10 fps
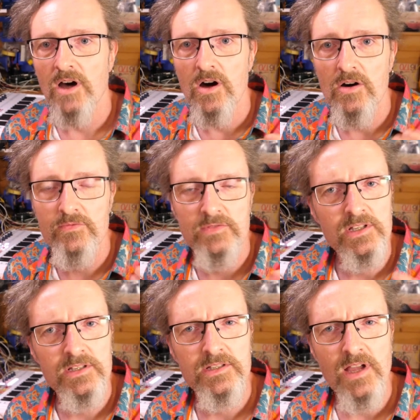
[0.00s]
of
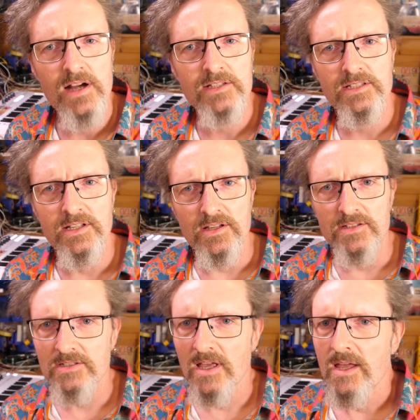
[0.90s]

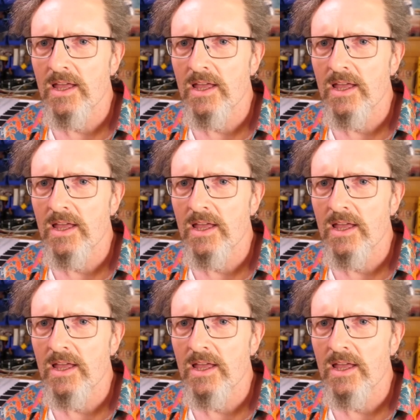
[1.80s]
nastiness.